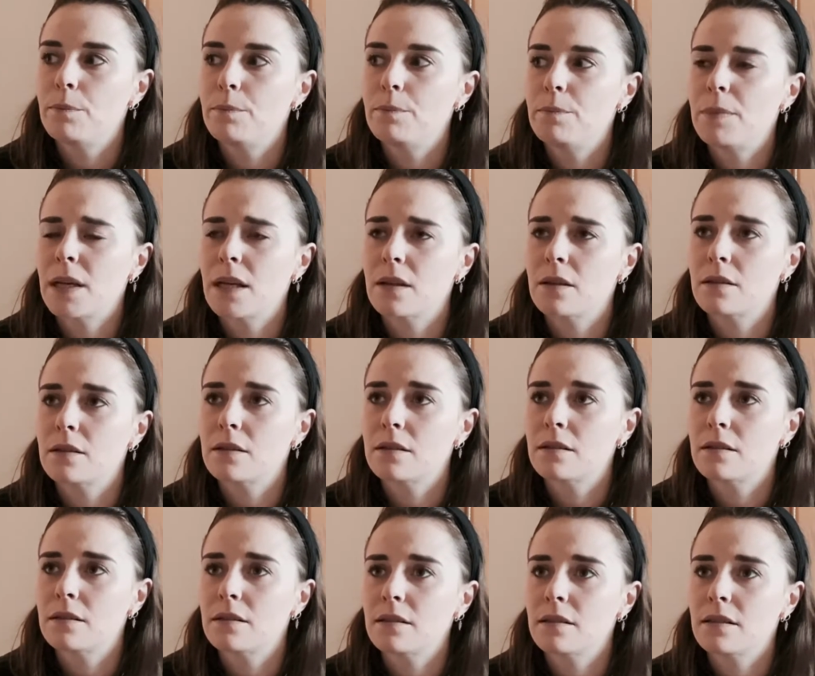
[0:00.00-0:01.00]

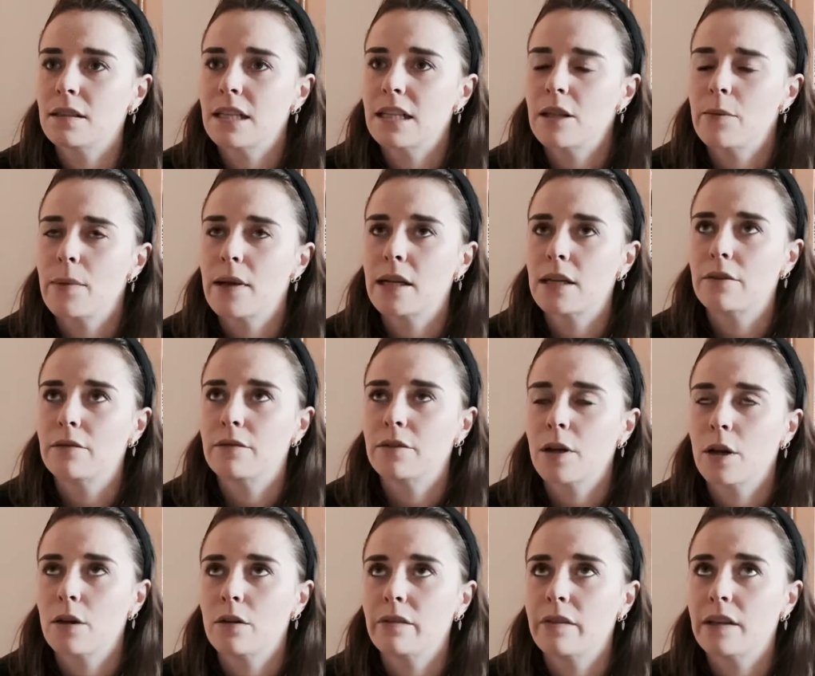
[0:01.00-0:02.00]
because in the middle of
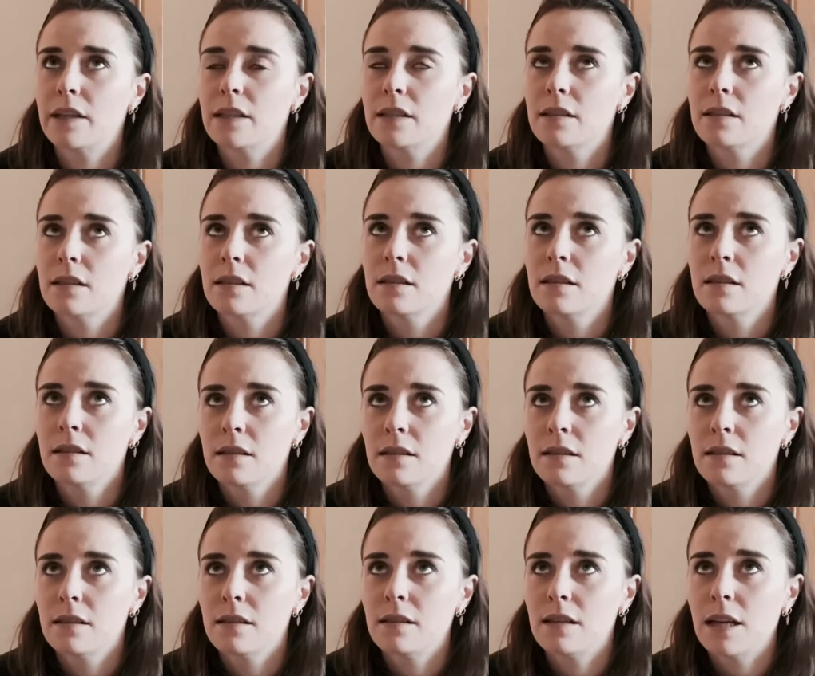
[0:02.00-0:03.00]
COVID
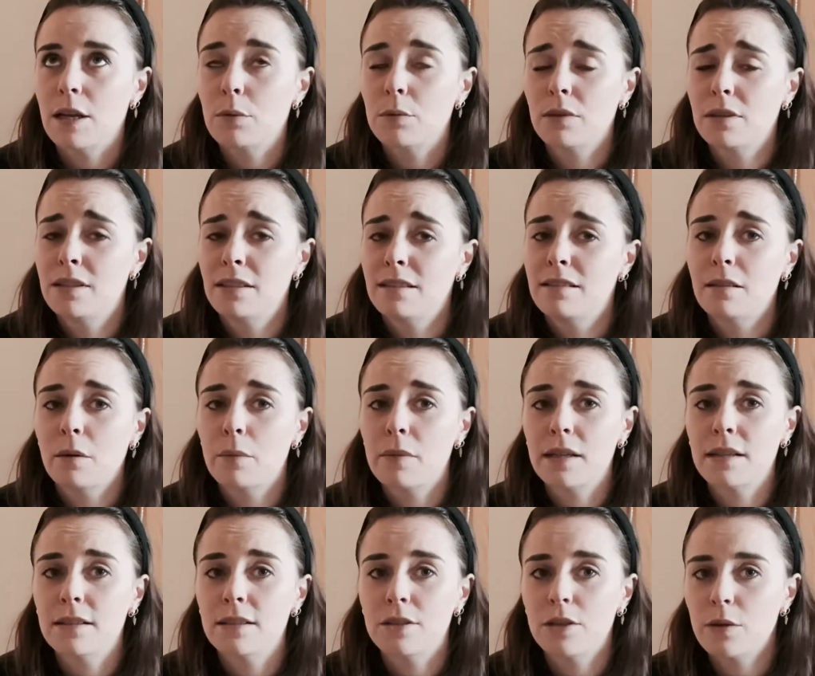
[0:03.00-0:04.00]
it was just something
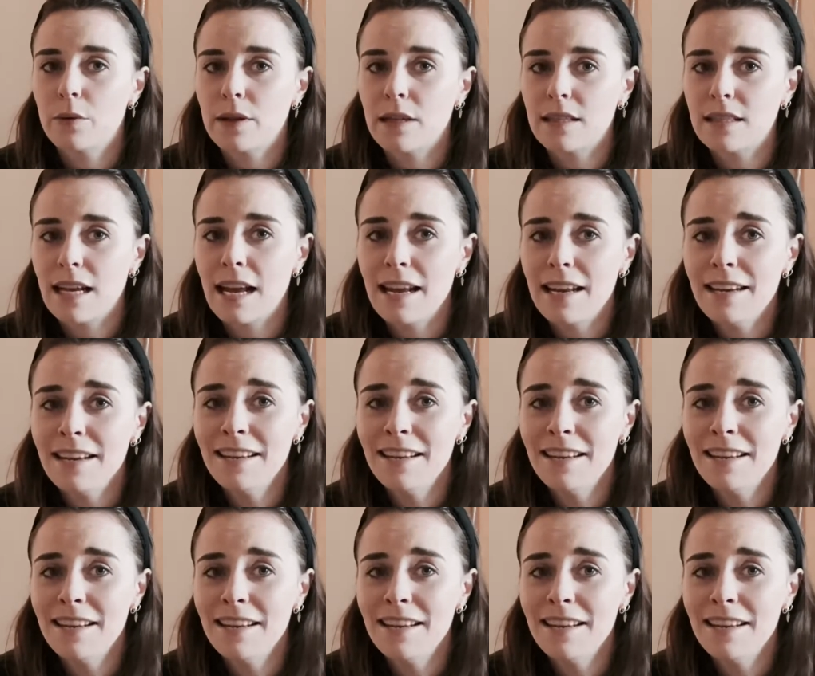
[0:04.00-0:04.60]
to do in a day.